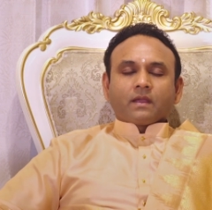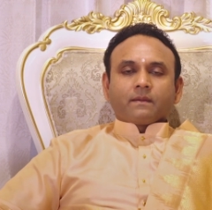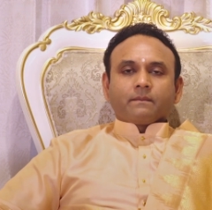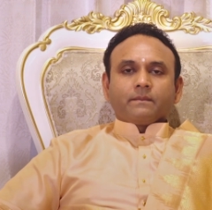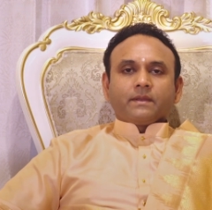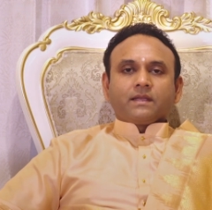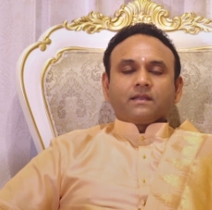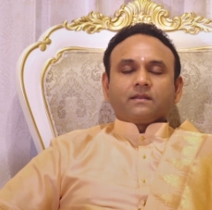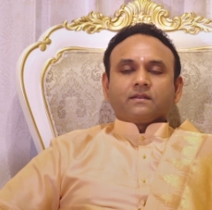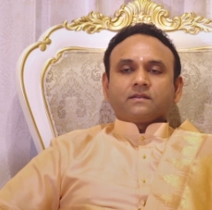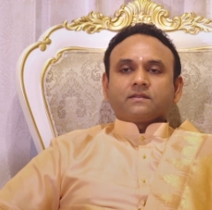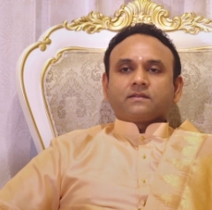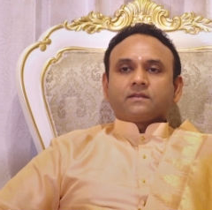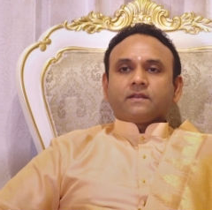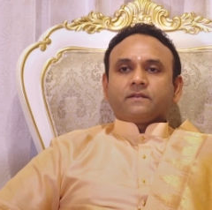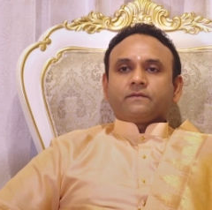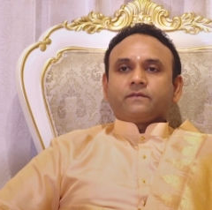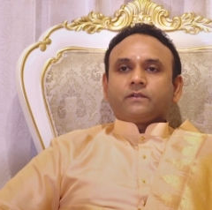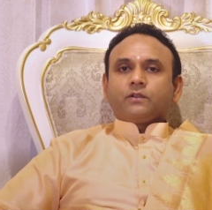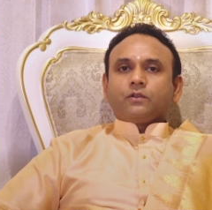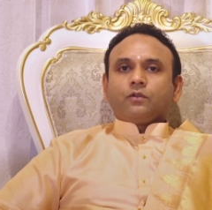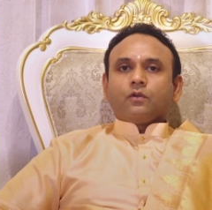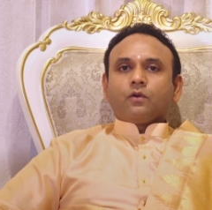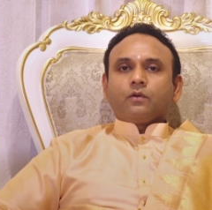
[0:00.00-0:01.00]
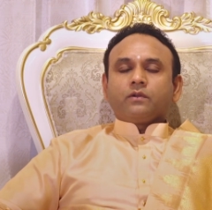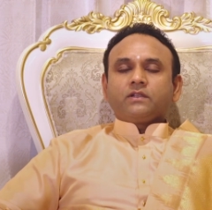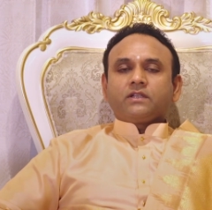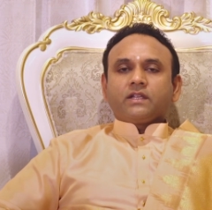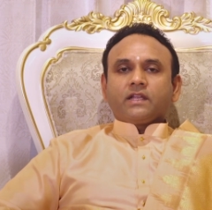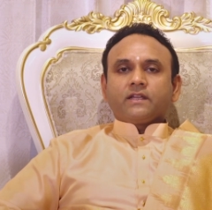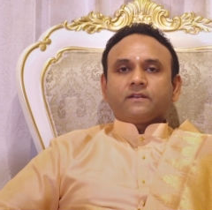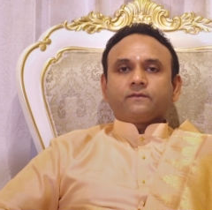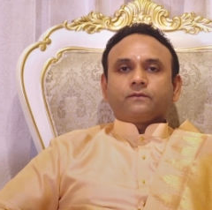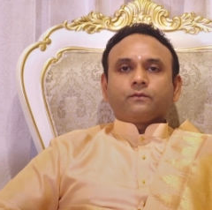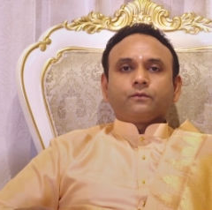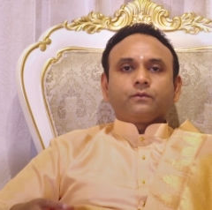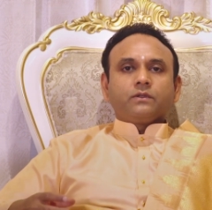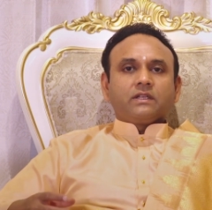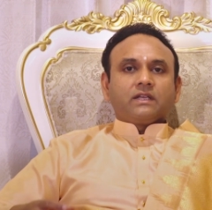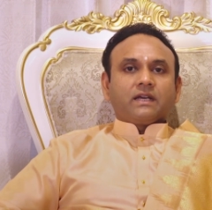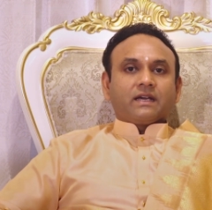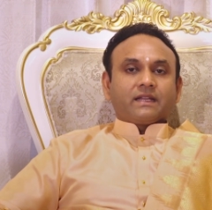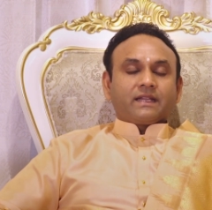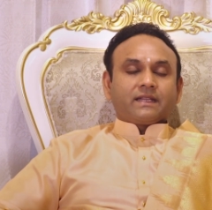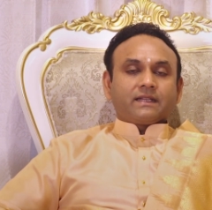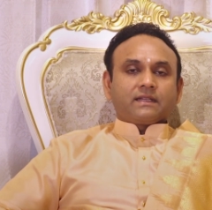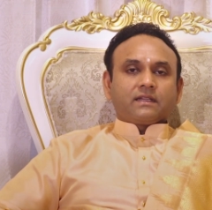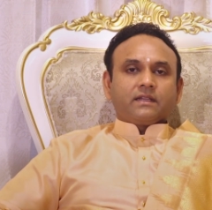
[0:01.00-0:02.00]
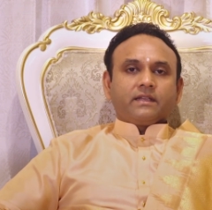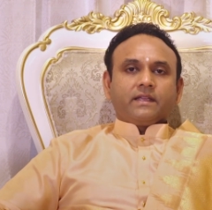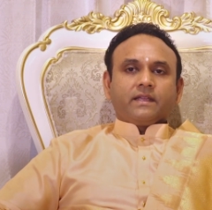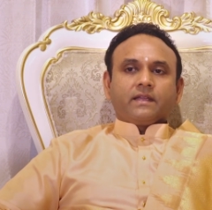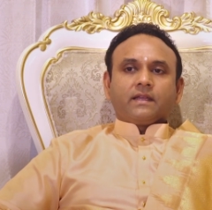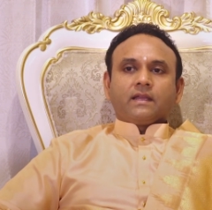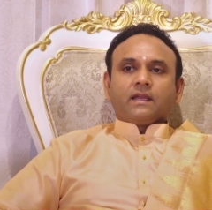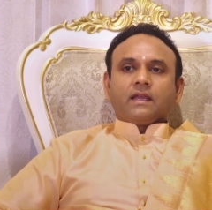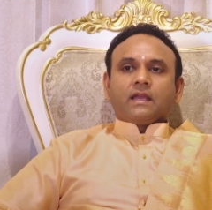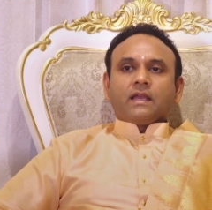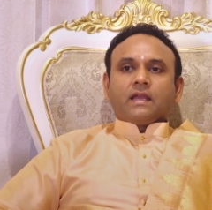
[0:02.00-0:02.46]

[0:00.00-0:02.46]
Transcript: Because if you don't take food correctly,